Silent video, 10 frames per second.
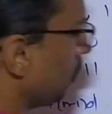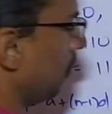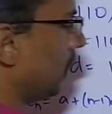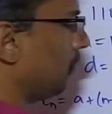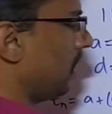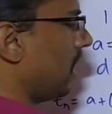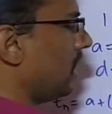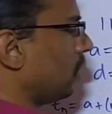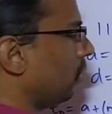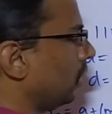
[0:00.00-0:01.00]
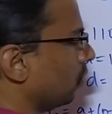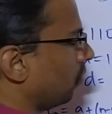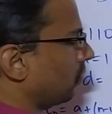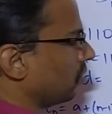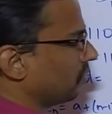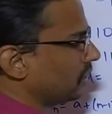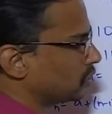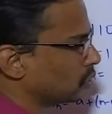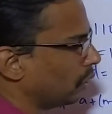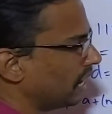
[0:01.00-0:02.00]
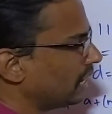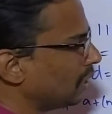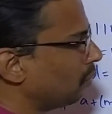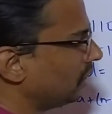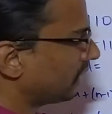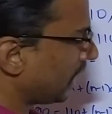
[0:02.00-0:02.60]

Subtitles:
to multiply 81 into 55. So 81